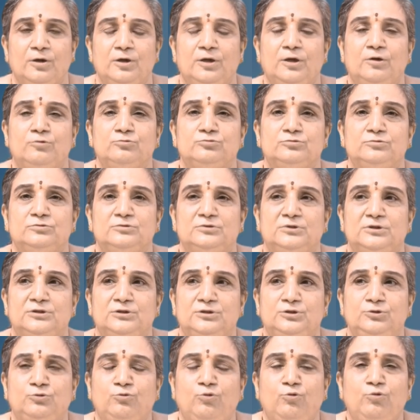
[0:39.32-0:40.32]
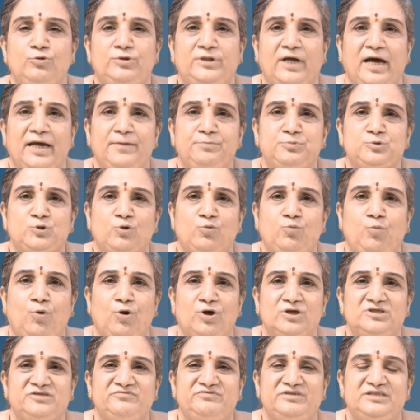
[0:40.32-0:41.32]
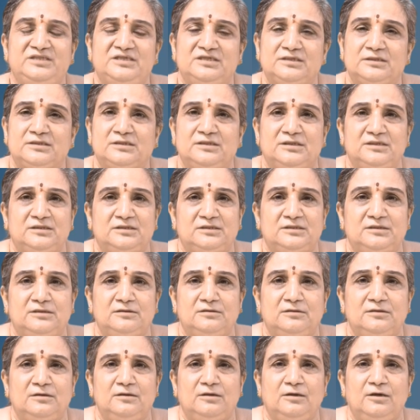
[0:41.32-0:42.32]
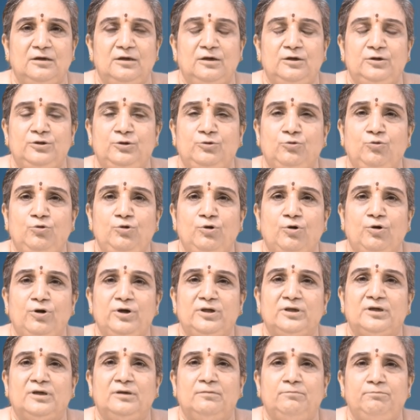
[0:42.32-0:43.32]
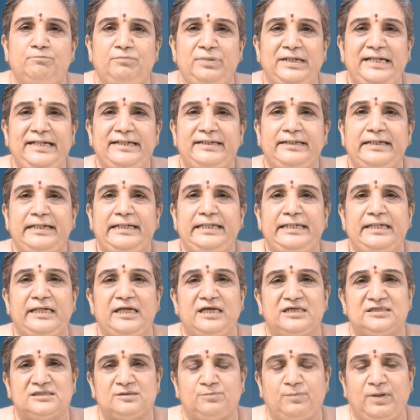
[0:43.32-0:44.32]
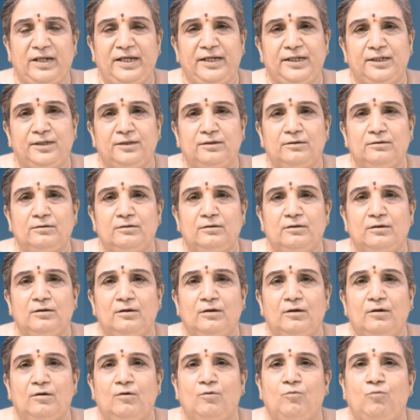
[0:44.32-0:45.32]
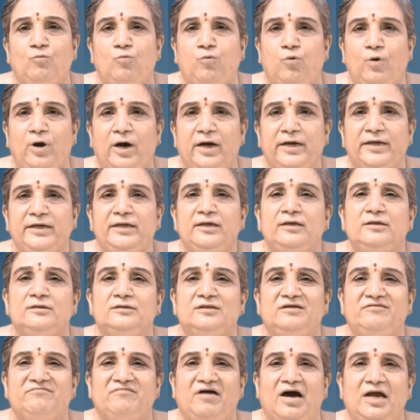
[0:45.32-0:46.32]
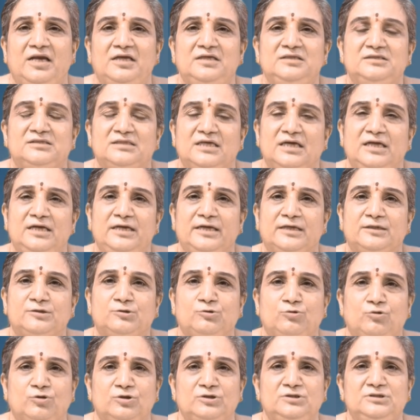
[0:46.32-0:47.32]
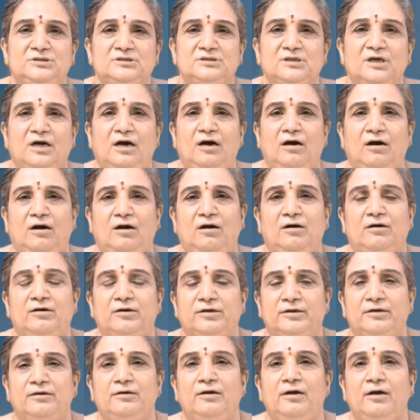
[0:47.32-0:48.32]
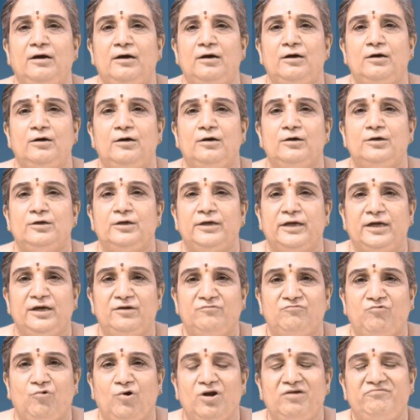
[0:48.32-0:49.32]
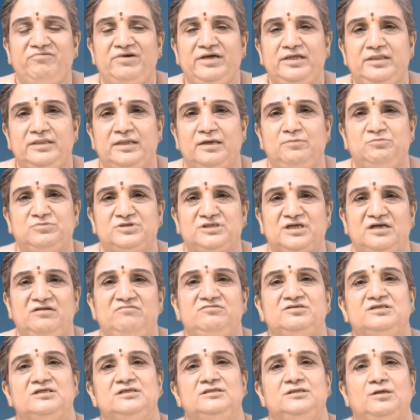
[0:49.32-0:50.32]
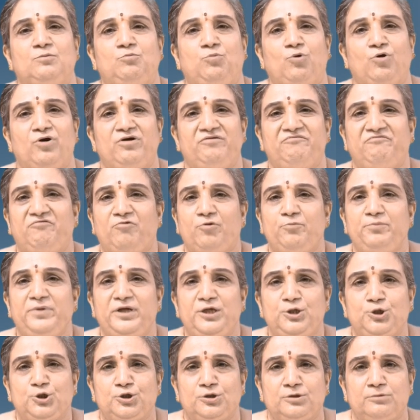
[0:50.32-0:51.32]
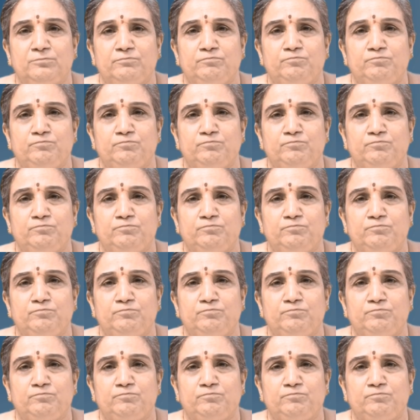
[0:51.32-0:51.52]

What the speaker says: Now, the two types of bonds we discussed do not completely explain why the valence electrons are involving themselves in the bond formation.